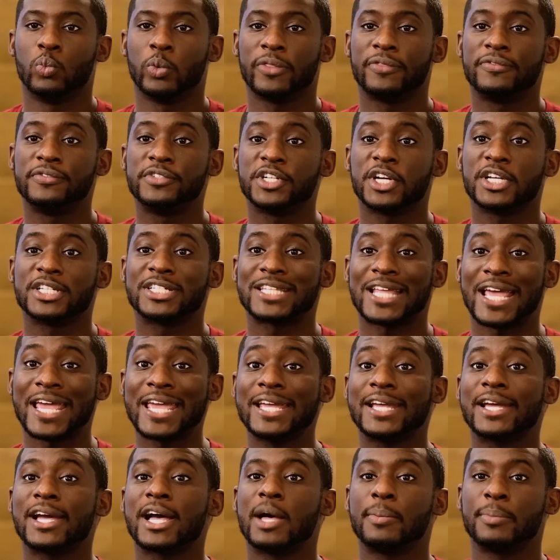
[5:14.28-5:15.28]
With just
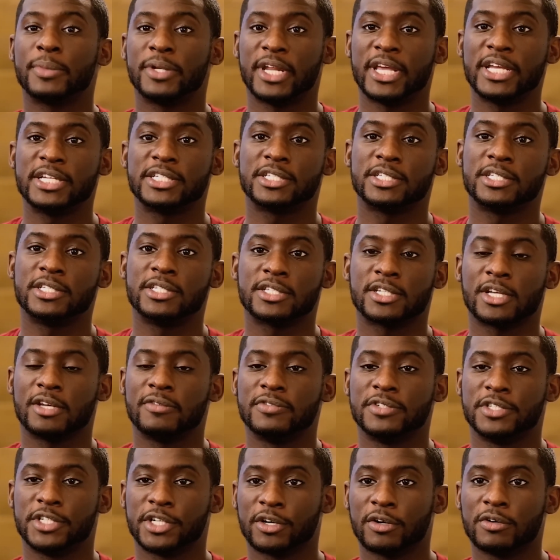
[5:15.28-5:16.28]
eight combinations
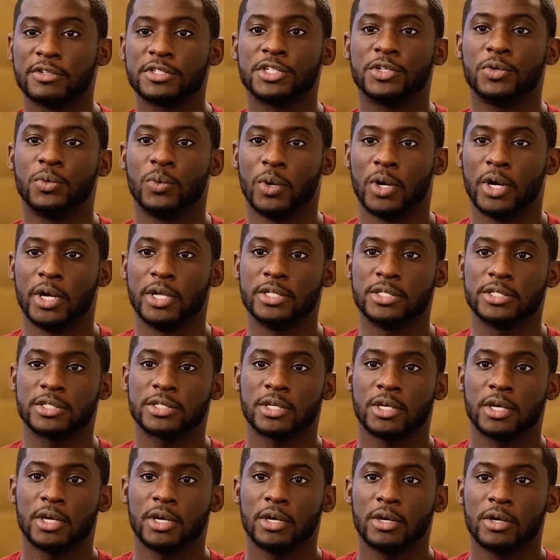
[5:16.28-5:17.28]
of zeros and
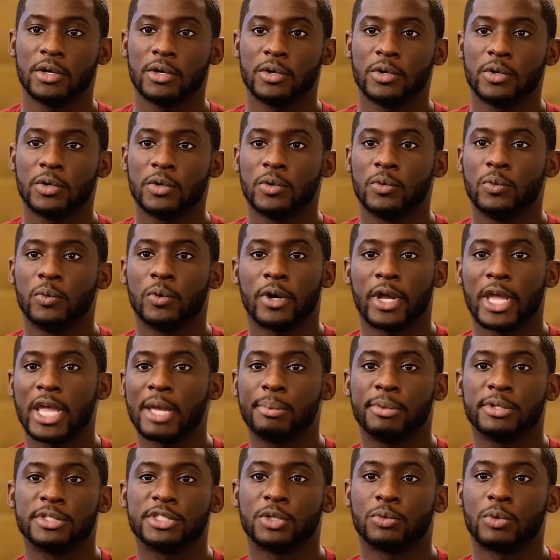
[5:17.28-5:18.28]
ones, we're
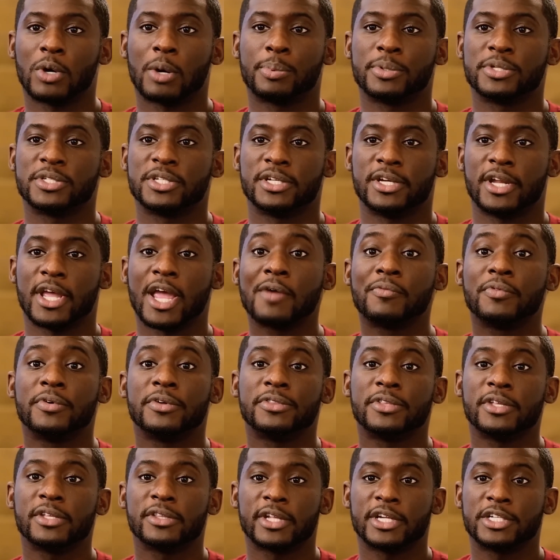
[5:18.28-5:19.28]
able to represent
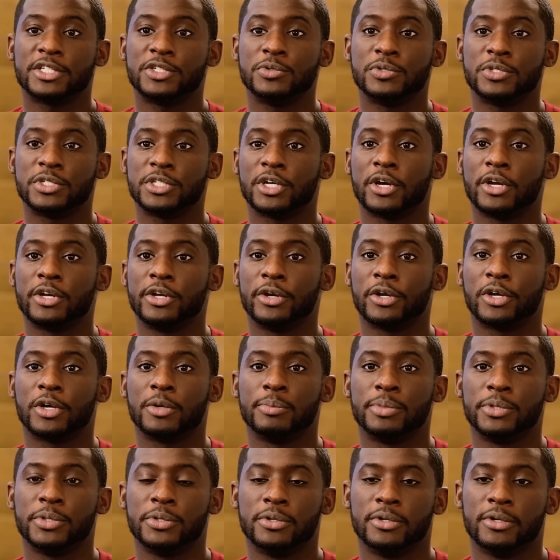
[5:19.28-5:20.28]
everything that you see on your
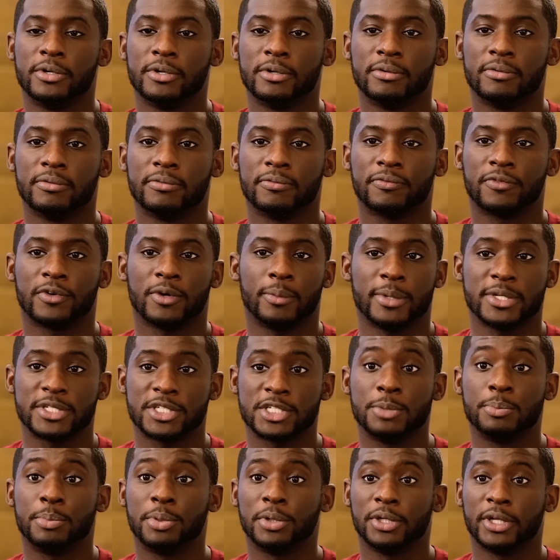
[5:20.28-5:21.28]
computer, from
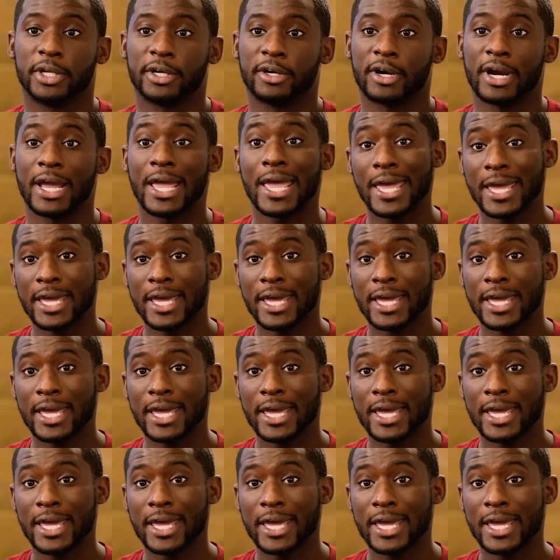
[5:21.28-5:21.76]
a simple letter